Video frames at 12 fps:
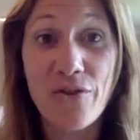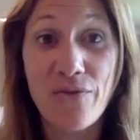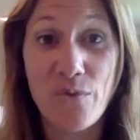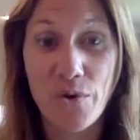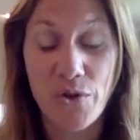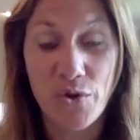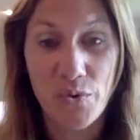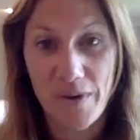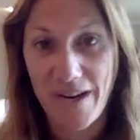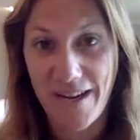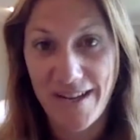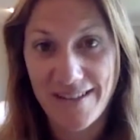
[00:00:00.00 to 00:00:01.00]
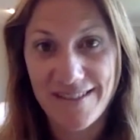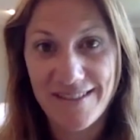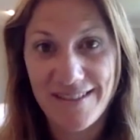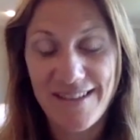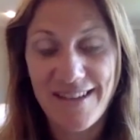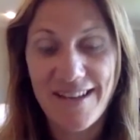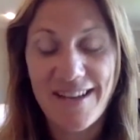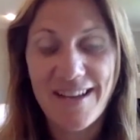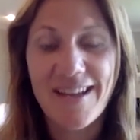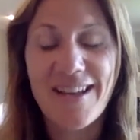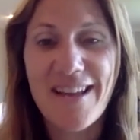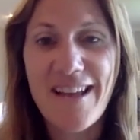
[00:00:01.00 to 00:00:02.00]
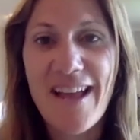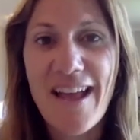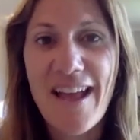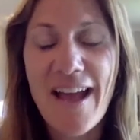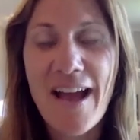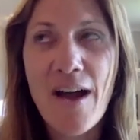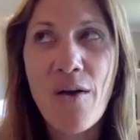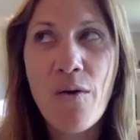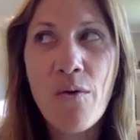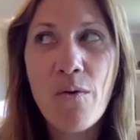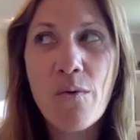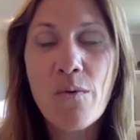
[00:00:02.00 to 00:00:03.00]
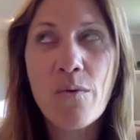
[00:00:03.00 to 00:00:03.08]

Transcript: of North Korea, how